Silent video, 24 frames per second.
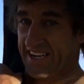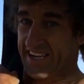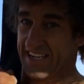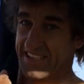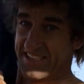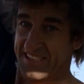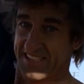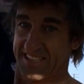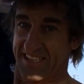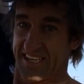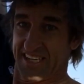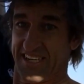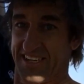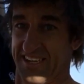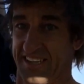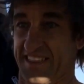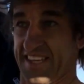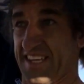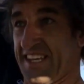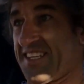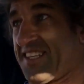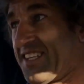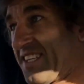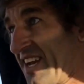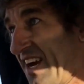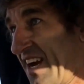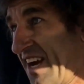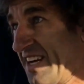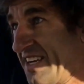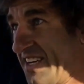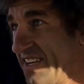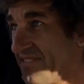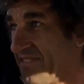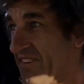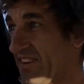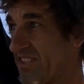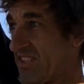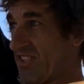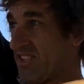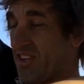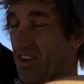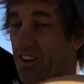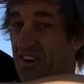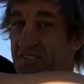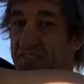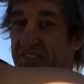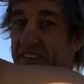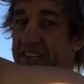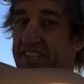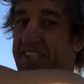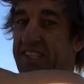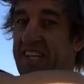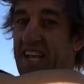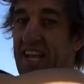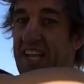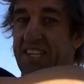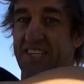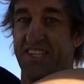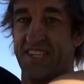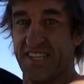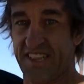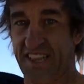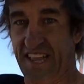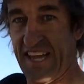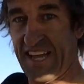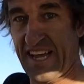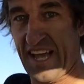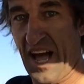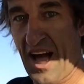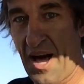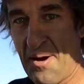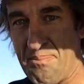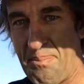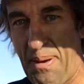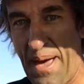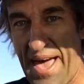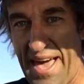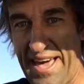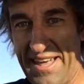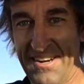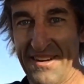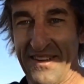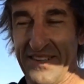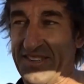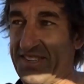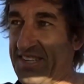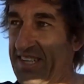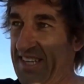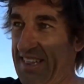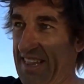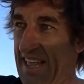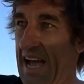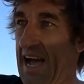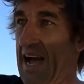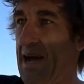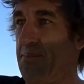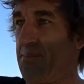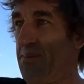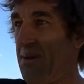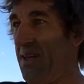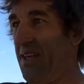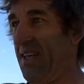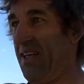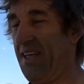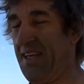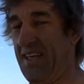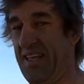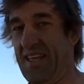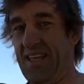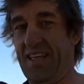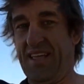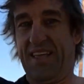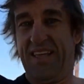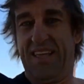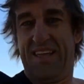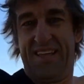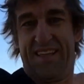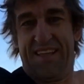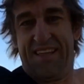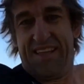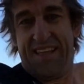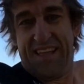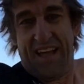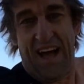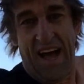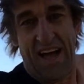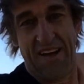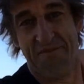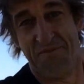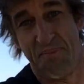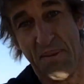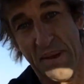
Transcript: consider this kind of a surfing session like a penalty lap. I've